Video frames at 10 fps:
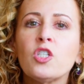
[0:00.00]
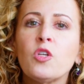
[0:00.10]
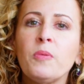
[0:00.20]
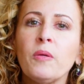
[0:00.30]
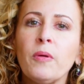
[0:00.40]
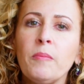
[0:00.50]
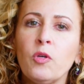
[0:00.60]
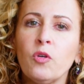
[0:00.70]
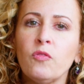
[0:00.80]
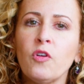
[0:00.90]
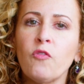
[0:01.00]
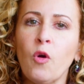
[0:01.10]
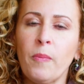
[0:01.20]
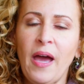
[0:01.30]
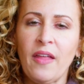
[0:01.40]
to be removed
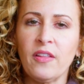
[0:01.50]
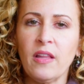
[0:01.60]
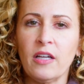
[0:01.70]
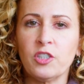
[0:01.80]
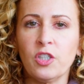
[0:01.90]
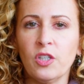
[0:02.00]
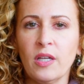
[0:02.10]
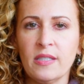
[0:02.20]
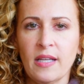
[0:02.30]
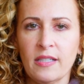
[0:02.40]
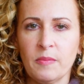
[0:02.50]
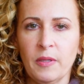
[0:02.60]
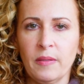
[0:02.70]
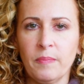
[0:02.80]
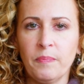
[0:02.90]
for pathological
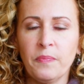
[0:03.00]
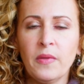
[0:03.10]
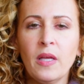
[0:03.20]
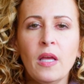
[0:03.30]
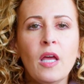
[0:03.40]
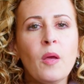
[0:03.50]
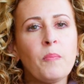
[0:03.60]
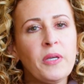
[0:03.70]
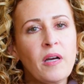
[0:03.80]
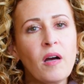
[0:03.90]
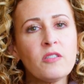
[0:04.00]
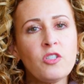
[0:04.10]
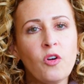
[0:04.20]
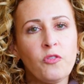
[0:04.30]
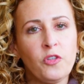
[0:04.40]
assessment. Because
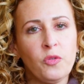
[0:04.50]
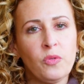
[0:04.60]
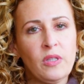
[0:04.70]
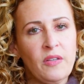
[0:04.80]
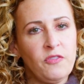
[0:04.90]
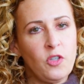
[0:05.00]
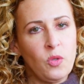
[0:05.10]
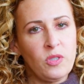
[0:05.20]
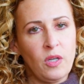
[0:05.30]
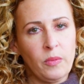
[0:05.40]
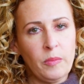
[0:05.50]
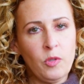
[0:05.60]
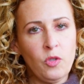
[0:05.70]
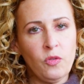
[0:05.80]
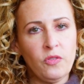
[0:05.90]
so few lymph nodes are
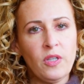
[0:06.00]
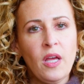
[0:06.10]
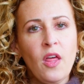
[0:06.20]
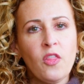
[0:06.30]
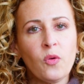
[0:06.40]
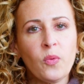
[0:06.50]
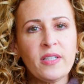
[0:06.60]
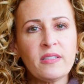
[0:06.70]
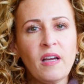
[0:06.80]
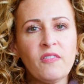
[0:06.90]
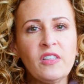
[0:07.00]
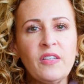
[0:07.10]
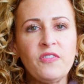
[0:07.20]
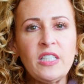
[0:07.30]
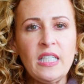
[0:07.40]
removed, the risk of
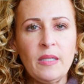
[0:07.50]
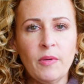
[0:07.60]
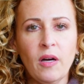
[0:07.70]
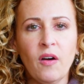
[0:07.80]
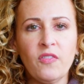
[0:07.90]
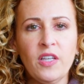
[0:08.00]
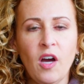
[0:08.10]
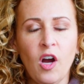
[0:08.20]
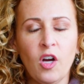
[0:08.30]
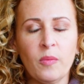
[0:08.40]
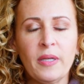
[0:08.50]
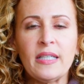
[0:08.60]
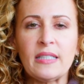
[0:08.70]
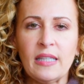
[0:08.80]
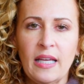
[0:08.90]
lymphedema of the arm
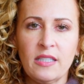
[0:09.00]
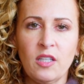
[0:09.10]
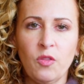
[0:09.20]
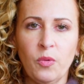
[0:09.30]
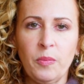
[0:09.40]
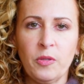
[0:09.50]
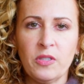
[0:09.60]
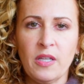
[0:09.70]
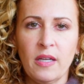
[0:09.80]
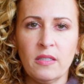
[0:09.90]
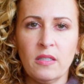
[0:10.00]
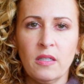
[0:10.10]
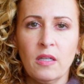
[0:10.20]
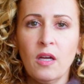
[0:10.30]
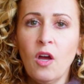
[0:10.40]
is less than
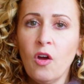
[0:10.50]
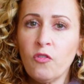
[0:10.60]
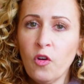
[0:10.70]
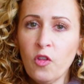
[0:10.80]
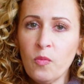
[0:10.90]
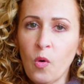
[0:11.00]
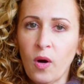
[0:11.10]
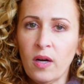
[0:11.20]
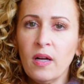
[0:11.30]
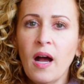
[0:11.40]
3%. Furthermore,